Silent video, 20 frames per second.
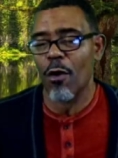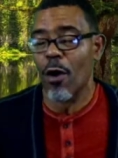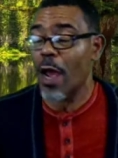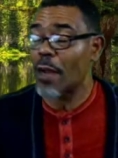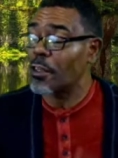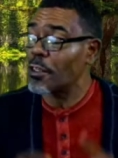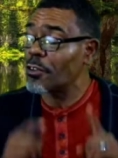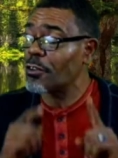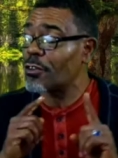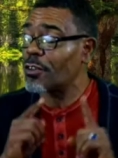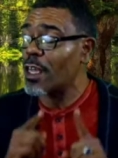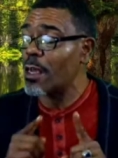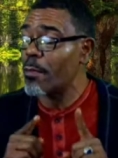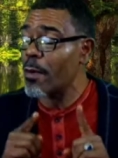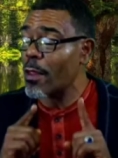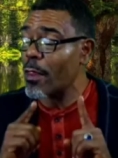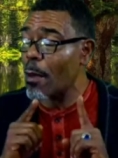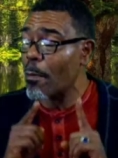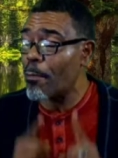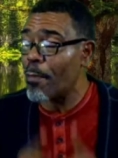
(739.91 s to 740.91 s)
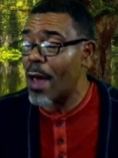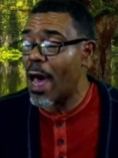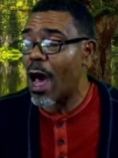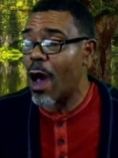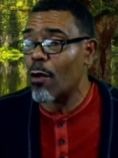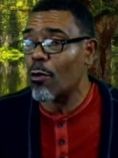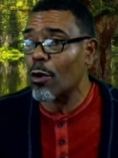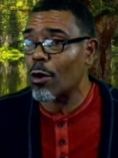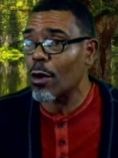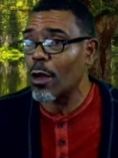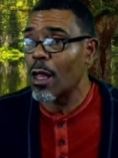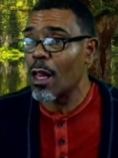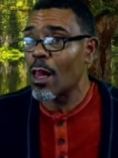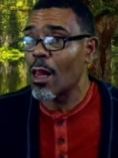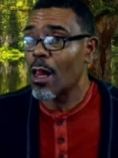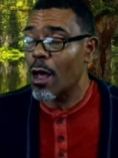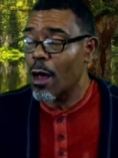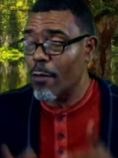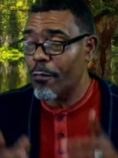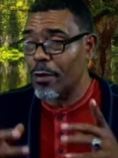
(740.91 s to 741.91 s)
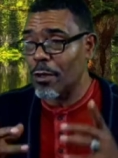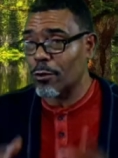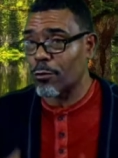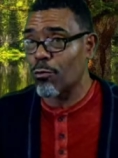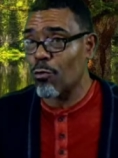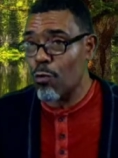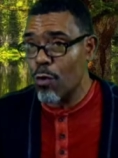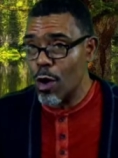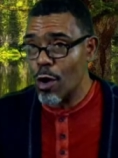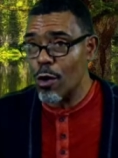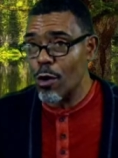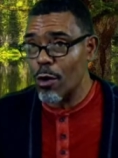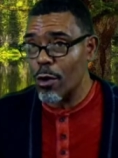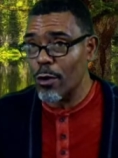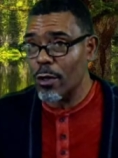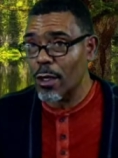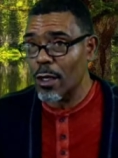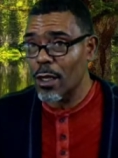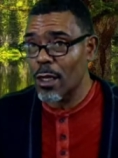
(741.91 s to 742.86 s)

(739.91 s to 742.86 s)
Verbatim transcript: I didn't say by the power of his word